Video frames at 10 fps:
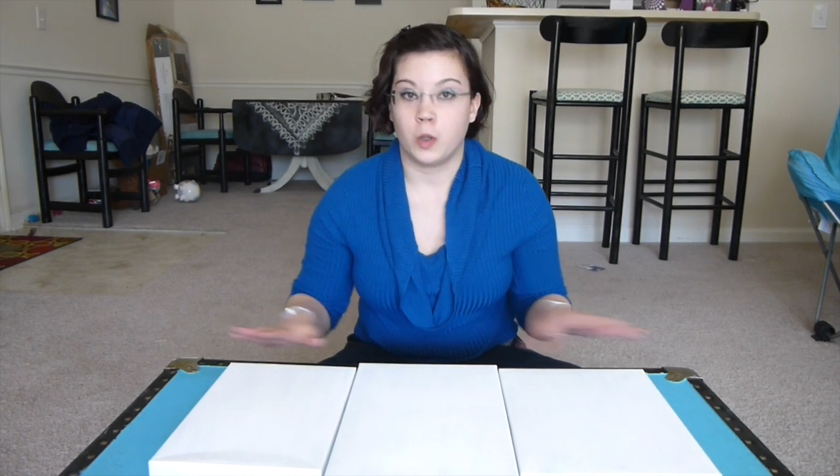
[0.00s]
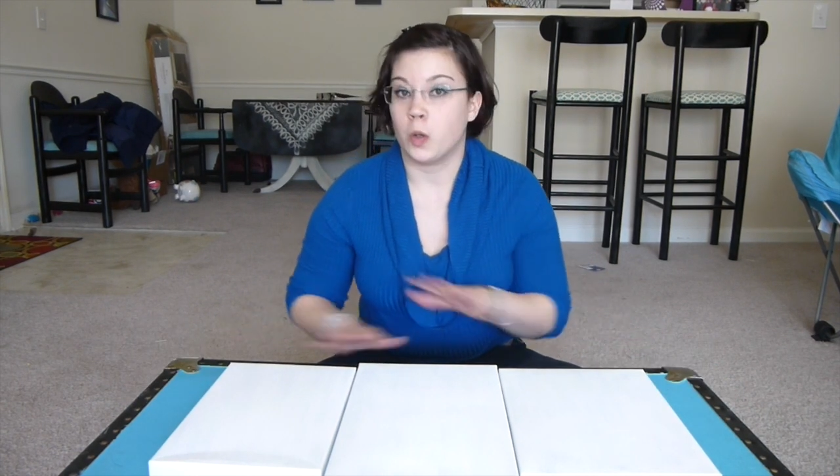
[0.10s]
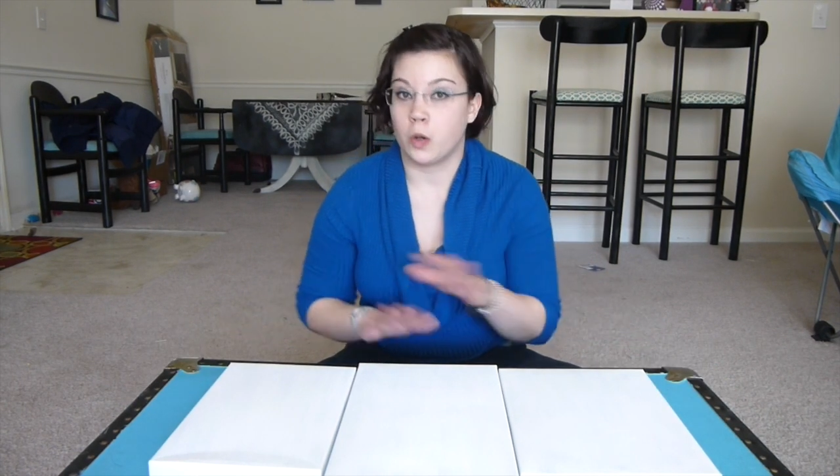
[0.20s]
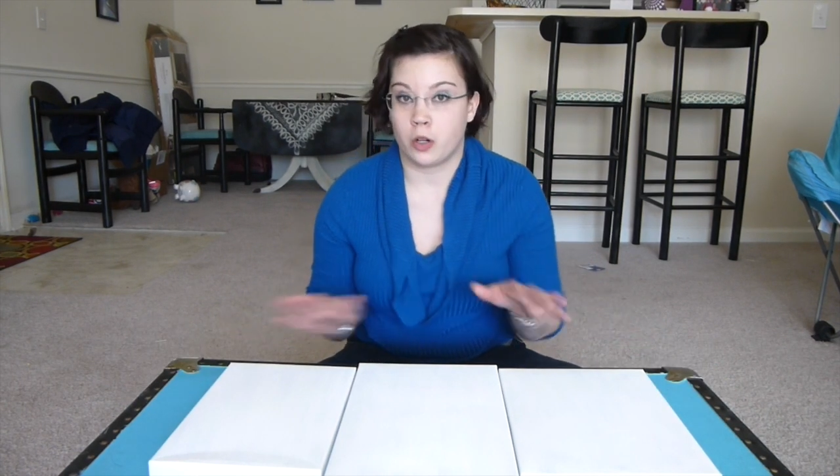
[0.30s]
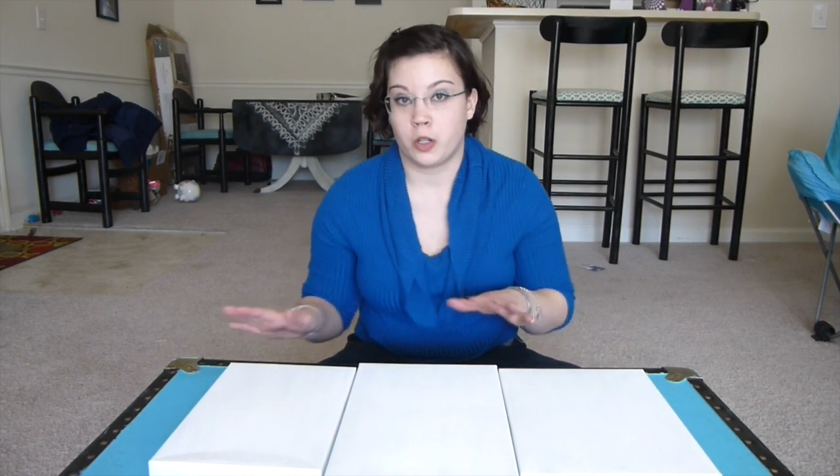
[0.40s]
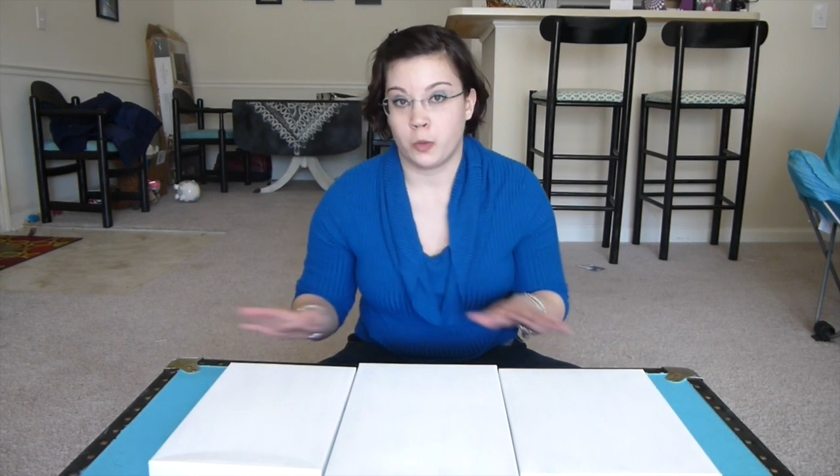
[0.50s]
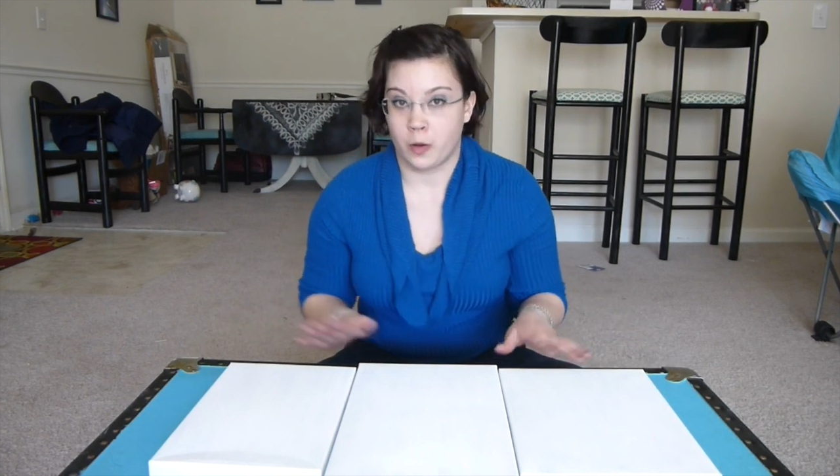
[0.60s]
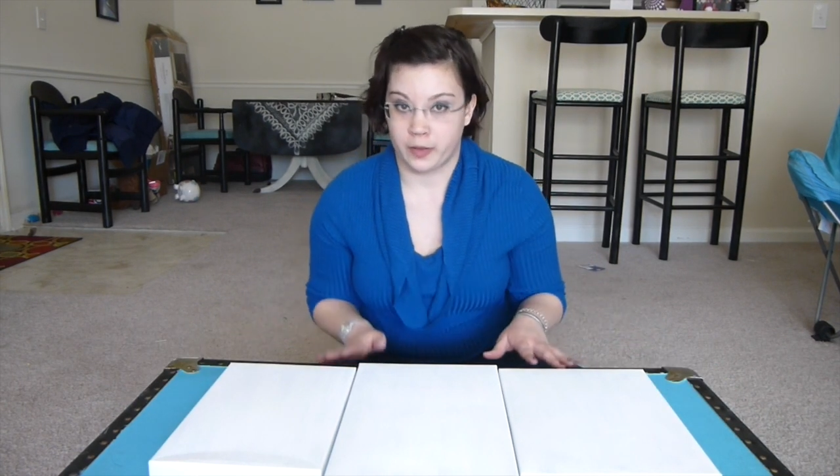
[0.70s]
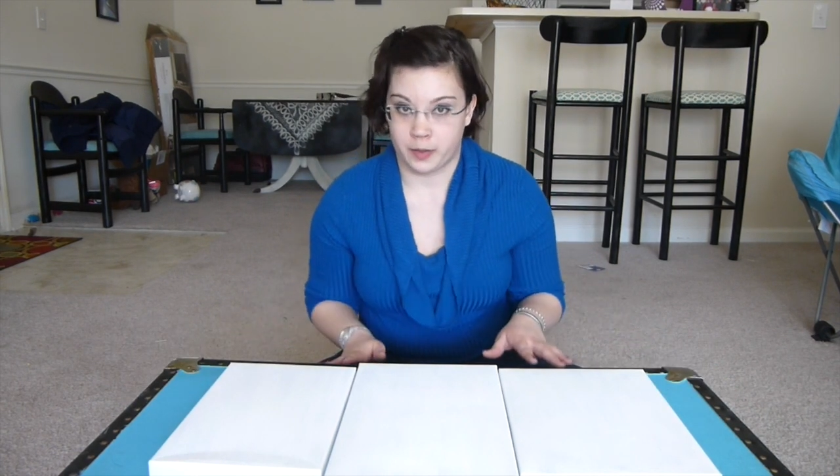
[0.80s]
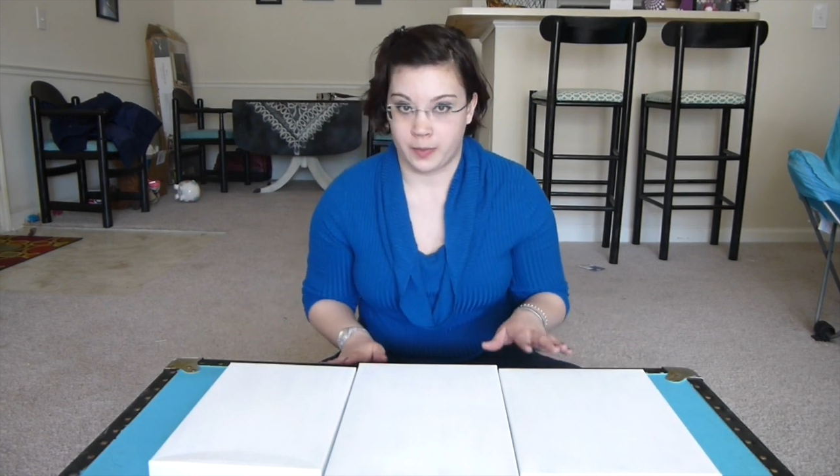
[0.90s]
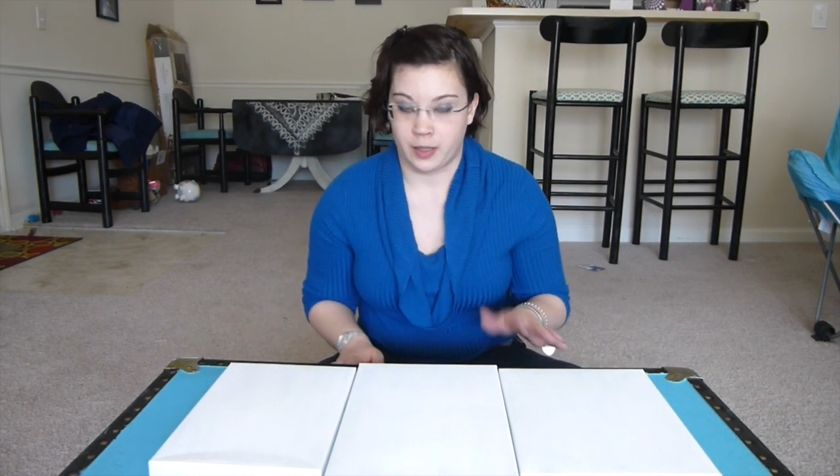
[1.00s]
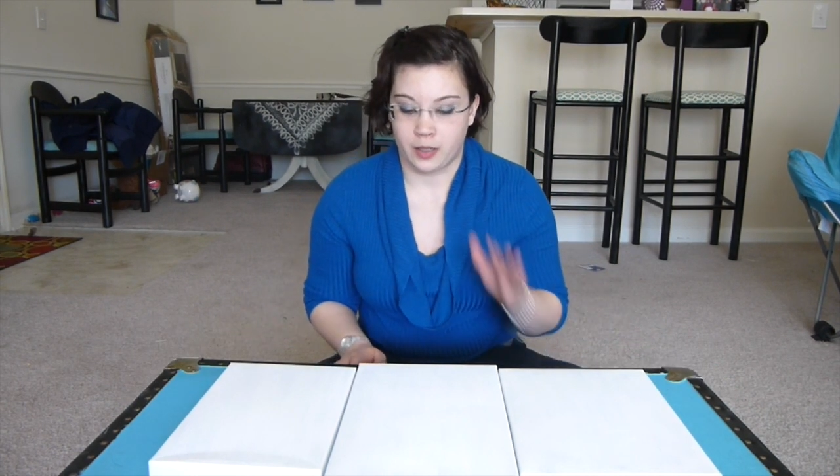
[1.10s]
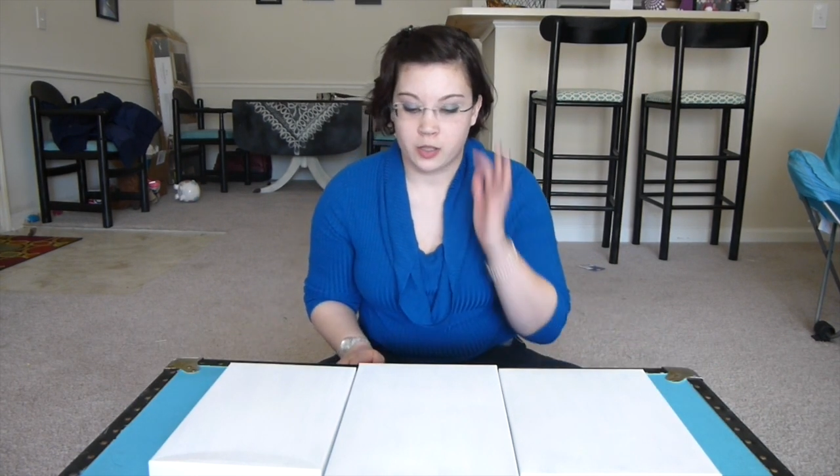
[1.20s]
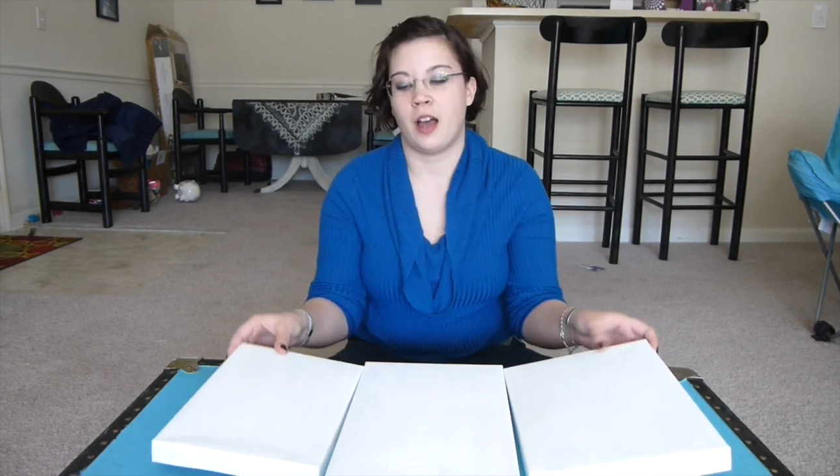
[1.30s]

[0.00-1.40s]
what order you want them in.